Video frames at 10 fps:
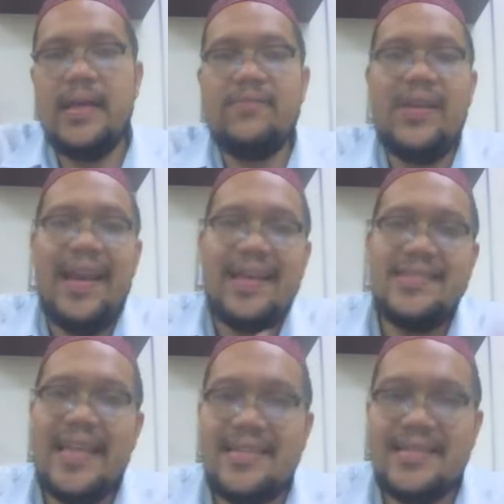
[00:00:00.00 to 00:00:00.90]
less
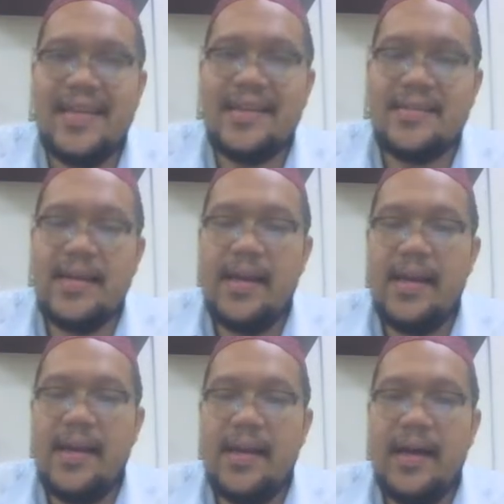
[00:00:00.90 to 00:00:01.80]
than 6,
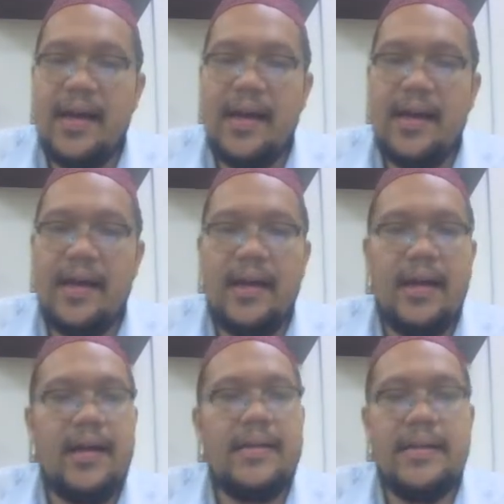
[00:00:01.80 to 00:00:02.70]

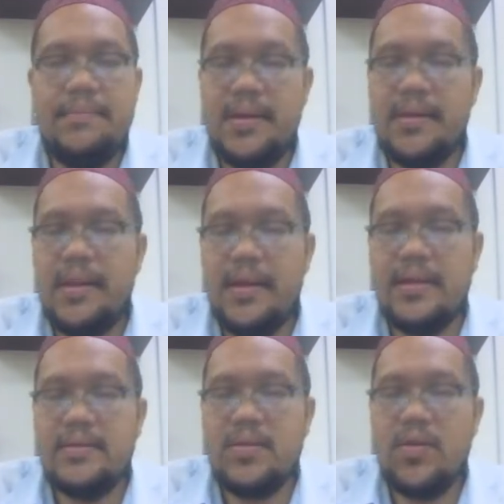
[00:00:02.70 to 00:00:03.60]
the meeting
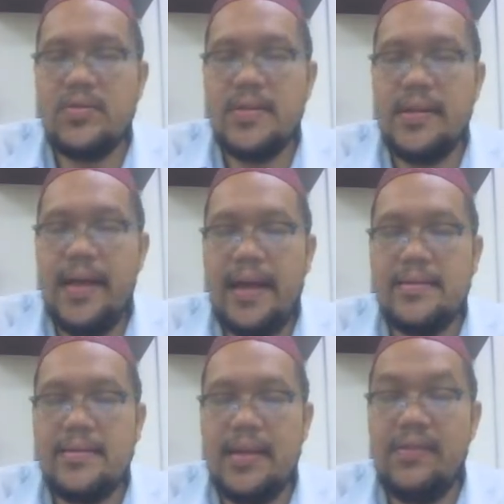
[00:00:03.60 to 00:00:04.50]
is considered
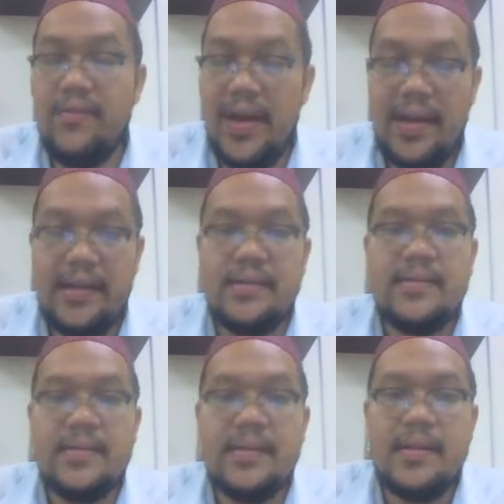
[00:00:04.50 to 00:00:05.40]
as invalid
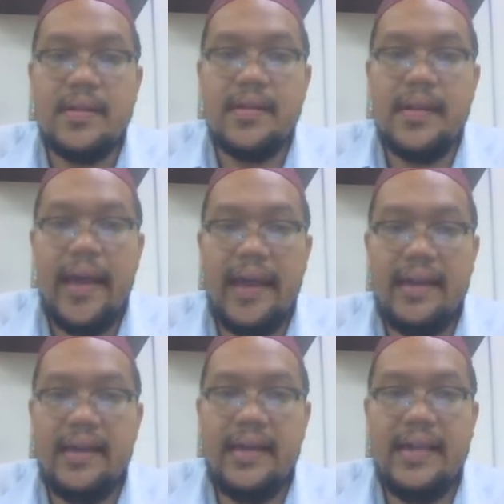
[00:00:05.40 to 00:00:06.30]

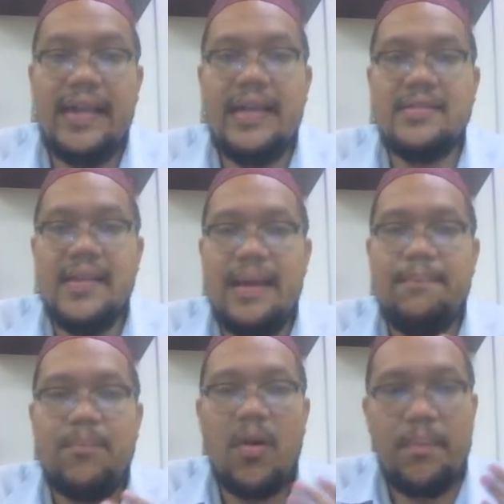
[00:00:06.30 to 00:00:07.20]
and is
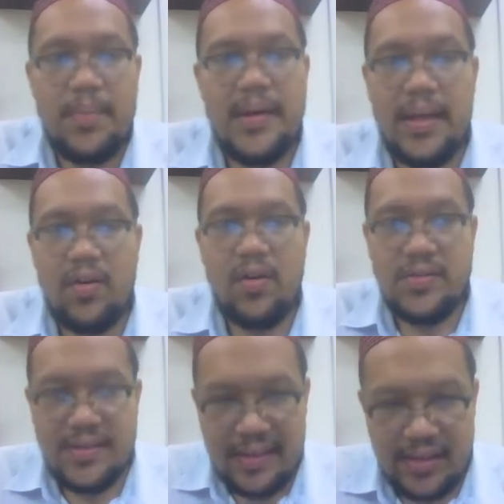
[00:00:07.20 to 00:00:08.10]
improperly
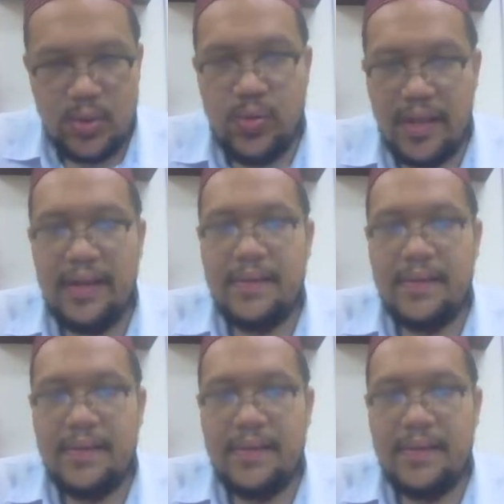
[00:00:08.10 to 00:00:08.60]
constituted.